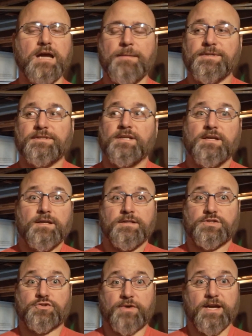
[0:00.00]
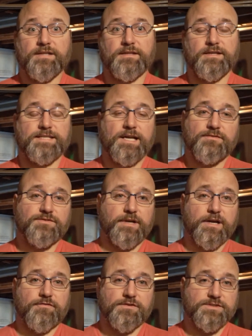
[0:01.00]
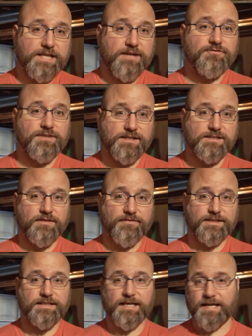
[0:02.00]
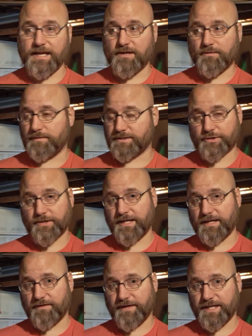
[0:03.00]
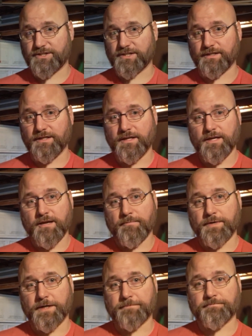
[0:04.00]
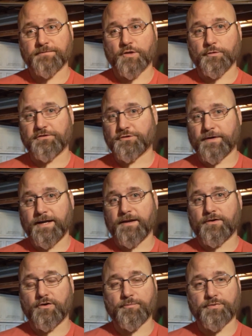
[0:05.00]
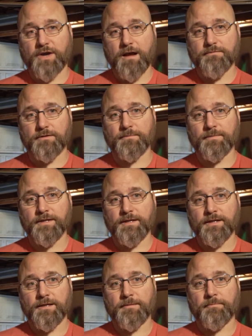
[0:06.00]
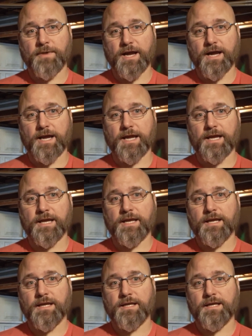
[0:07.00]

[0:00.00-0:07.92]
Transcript: I mean, it's great that it's out there for safety and stuff like that. Hey, it's a great innovation, but we've created our own problem by